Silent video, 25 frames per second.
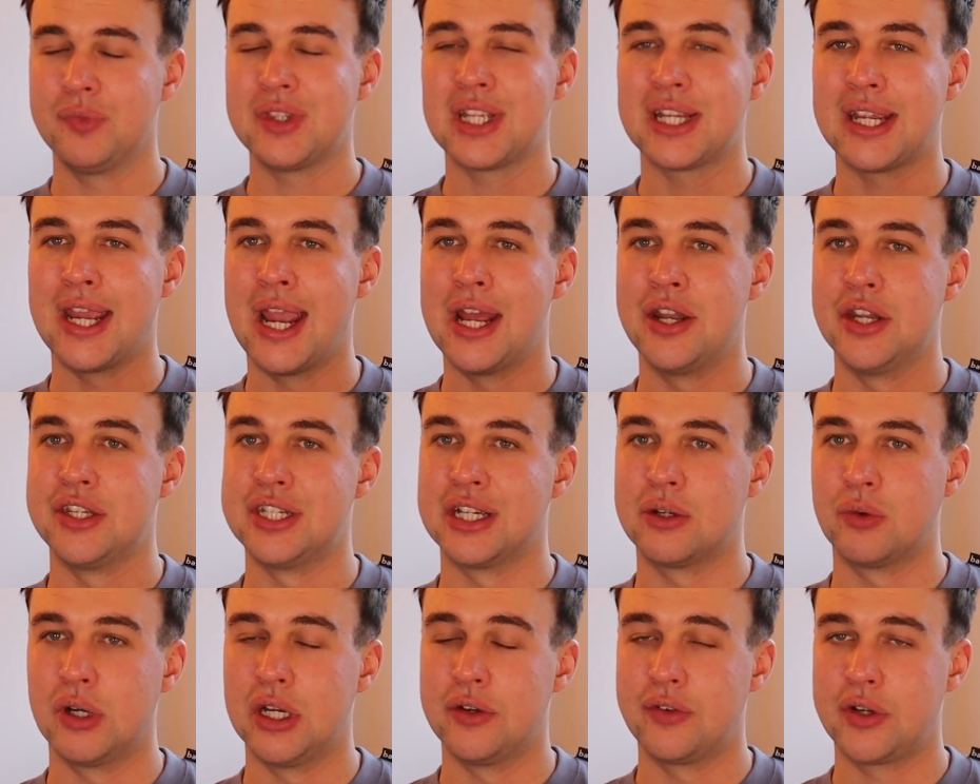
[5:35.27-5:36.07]
gain a
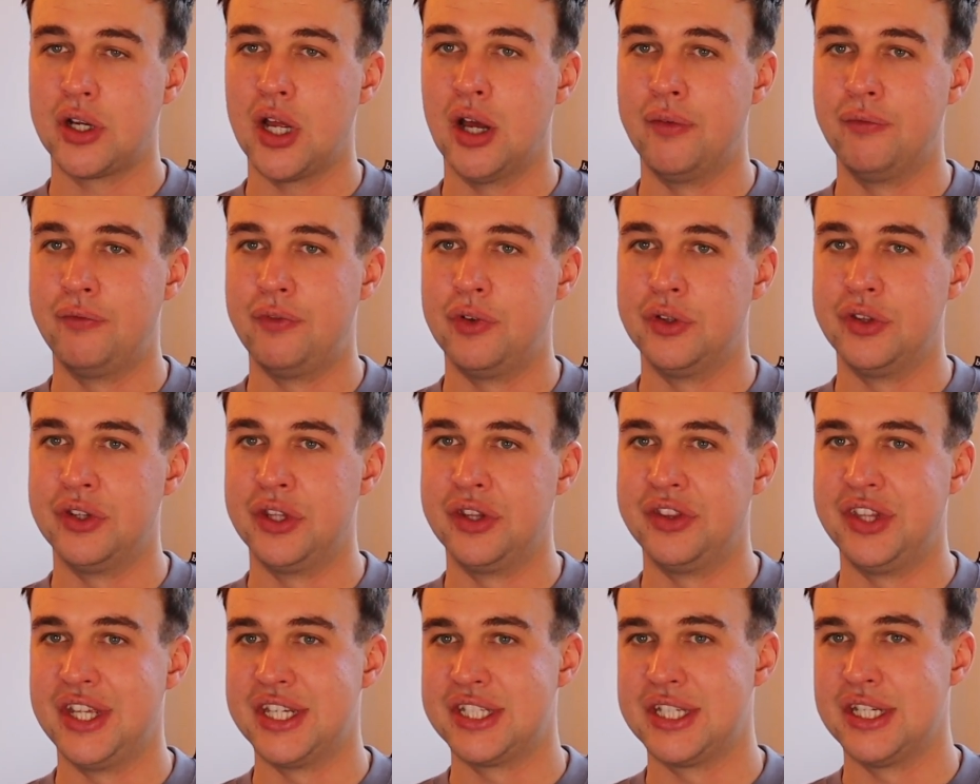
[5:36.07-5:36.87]
degree of comfort
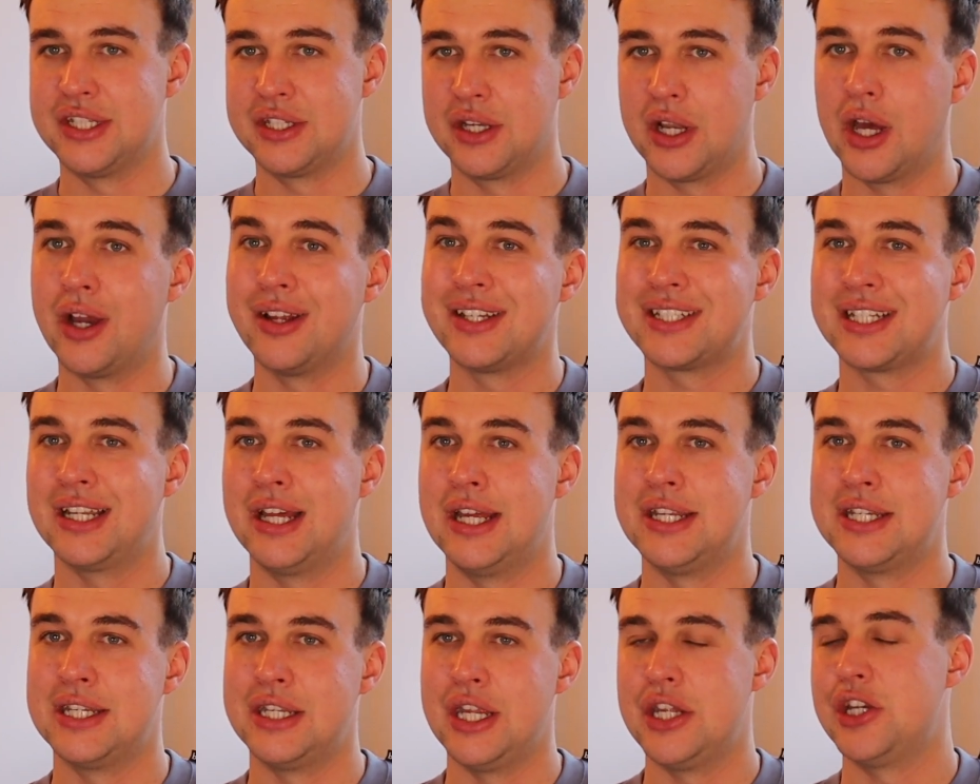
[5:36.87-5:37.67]
that this is an
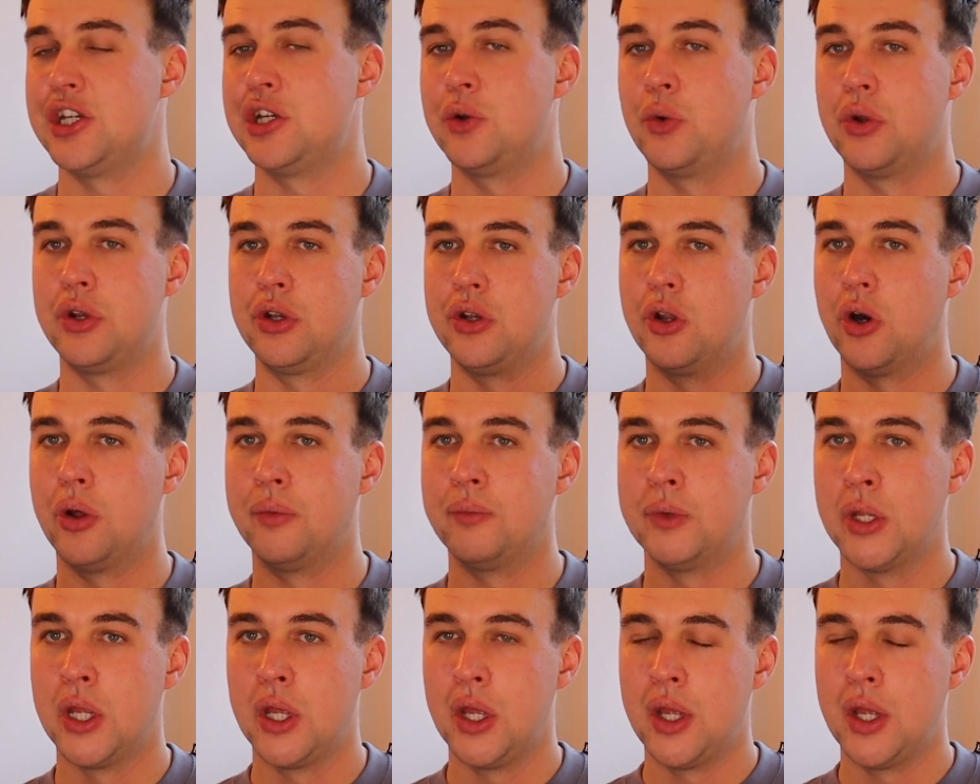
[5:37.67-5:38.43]
isolated issue and not